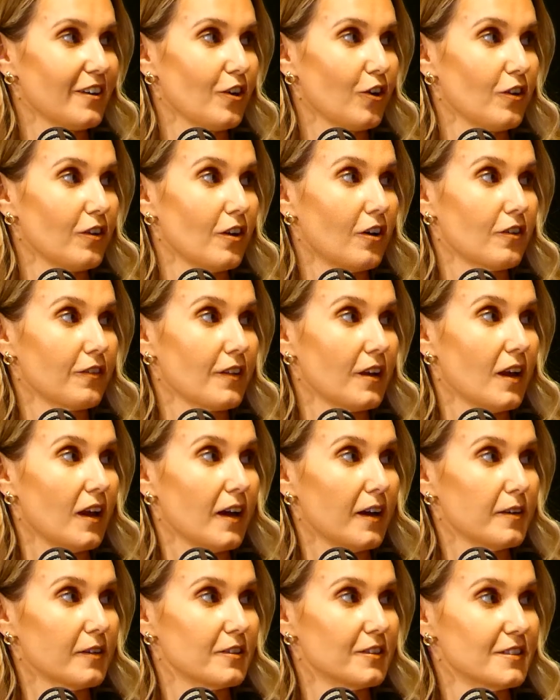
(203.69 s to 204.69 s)
along the
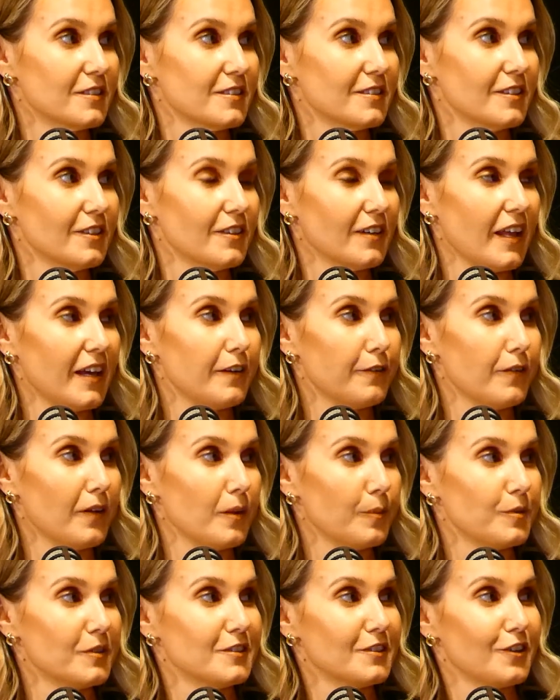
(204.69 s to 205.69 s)
line, because, land
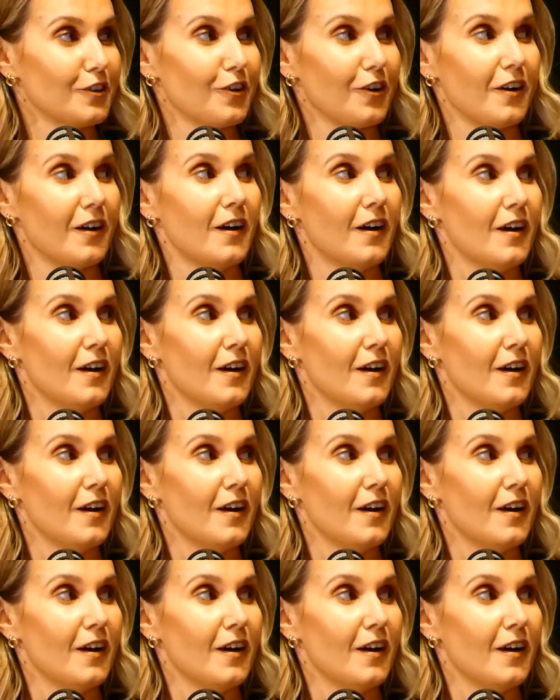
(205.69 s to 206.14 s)
developers are